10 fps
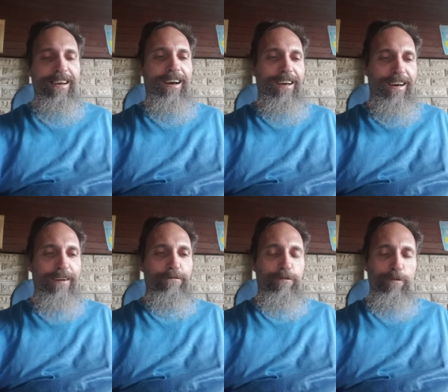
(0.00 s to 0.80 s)

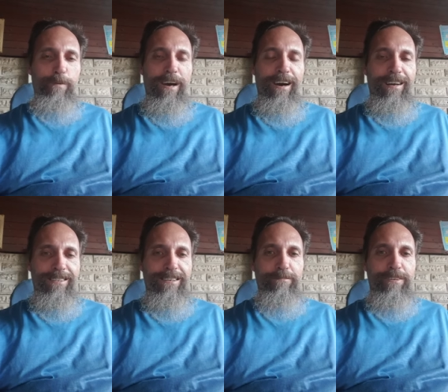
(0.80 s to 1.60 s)
I, I fall
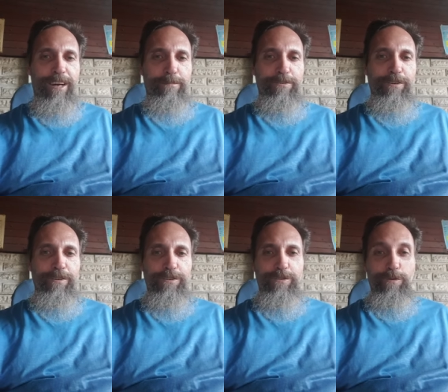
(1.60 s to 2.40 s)
behind sometimes
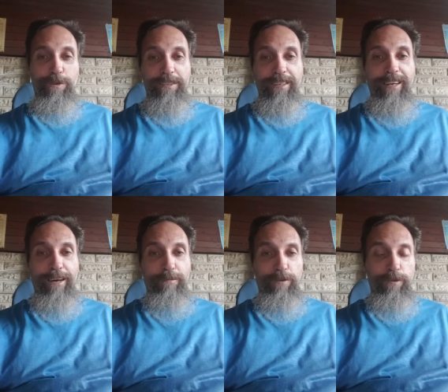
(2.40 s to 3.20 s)
on the stories that
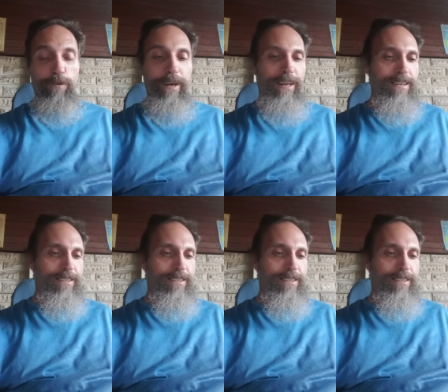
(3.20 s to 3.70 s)
come through quickly.